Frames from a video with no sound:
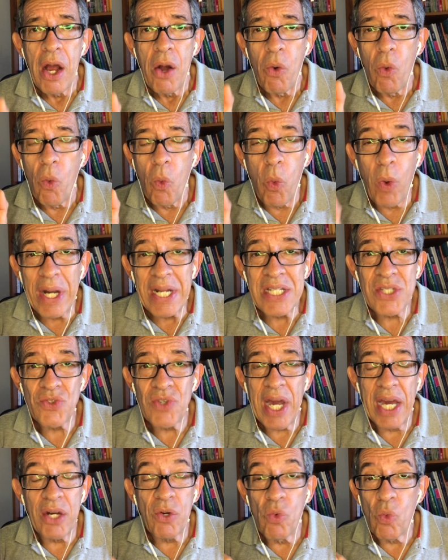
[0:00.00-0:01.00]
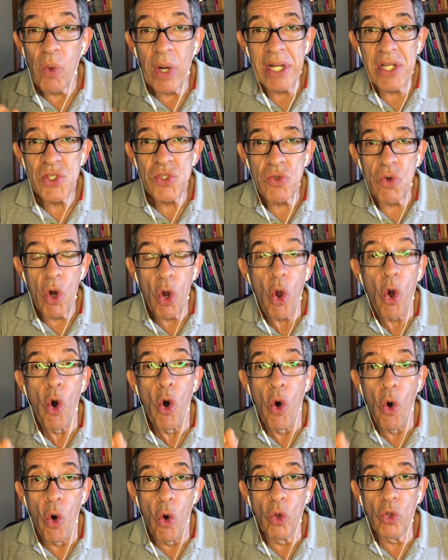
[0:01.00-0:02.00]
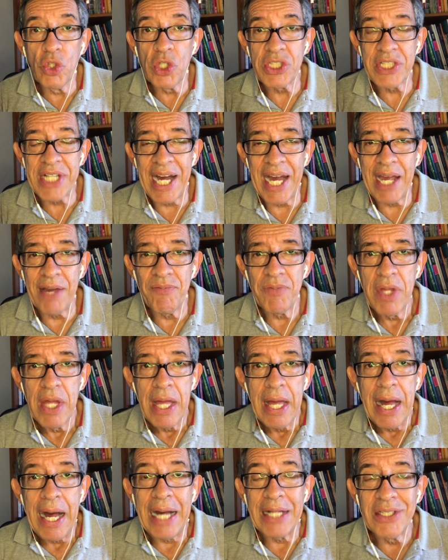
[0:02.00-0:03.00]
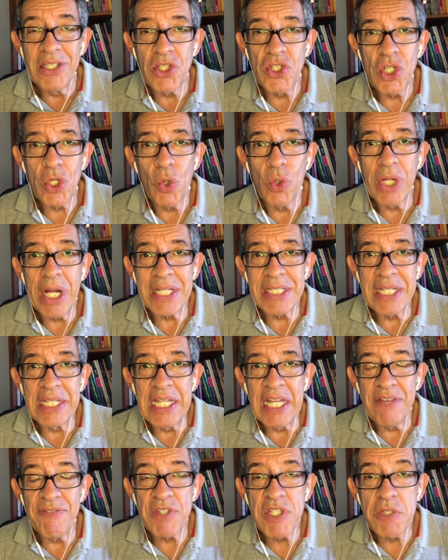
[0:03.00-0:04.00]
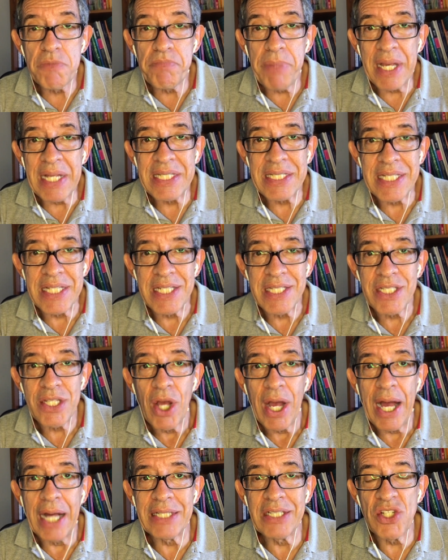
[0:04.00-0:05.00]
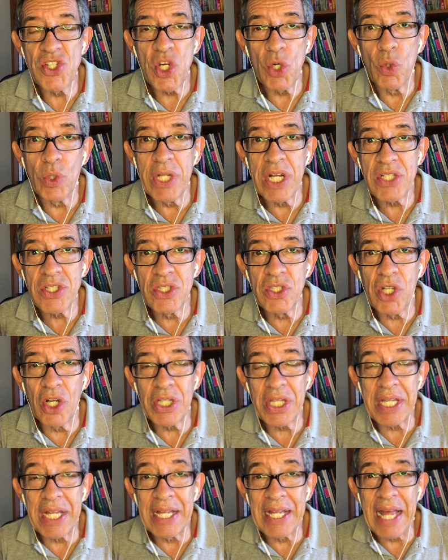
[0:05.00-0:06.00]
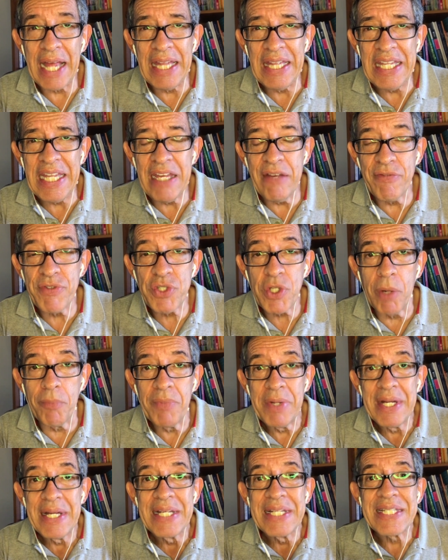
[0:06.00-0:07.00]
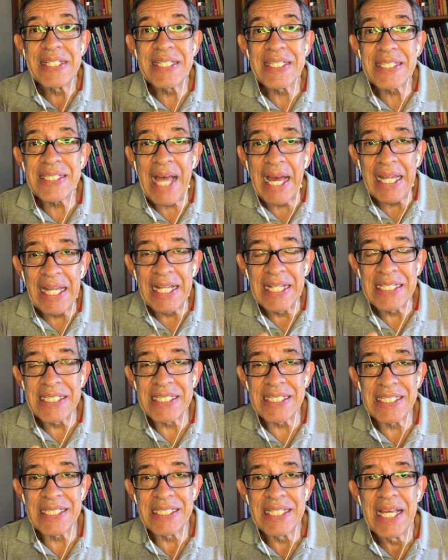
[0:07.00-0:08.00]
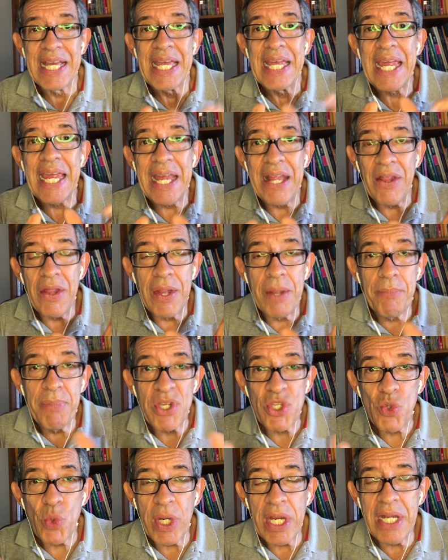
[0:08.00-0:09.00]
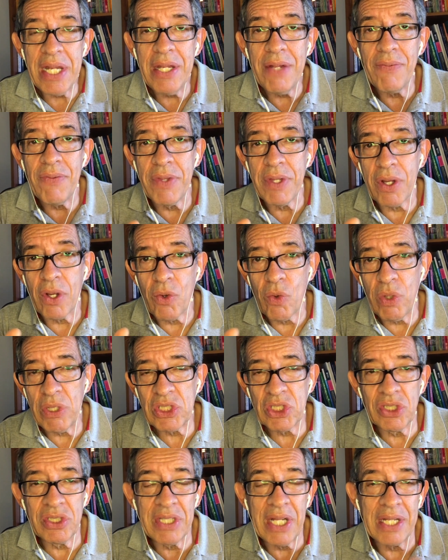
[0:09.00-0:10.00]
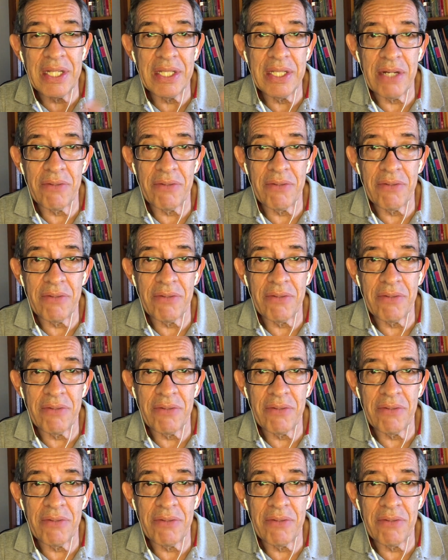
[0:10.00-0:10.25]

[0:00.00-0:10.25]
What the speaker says: what is right and what is wrong all the time, a teacher who doesn't leave spaces, a teacher who does not leave some silence in between the question and the